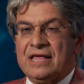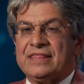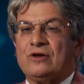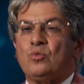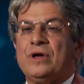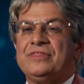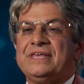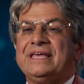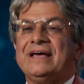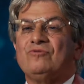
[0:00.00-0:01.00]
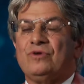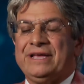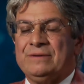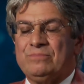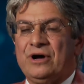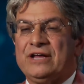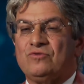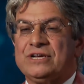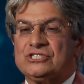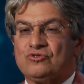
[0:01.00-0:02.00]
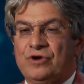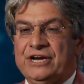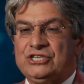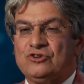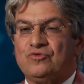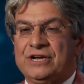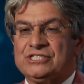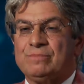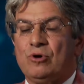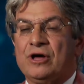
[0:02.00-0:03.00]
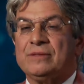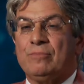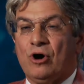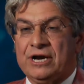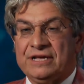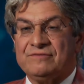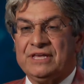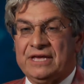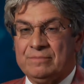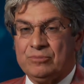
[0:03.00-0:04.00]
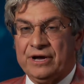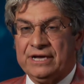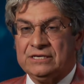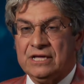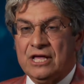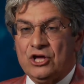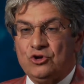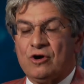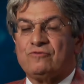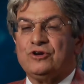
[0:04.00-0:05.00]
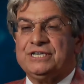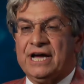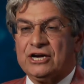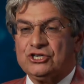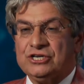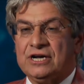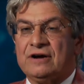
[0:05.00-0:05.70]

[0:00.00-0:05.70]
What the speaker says: that when the implant restoration rests upon the body of the implant, you have reduction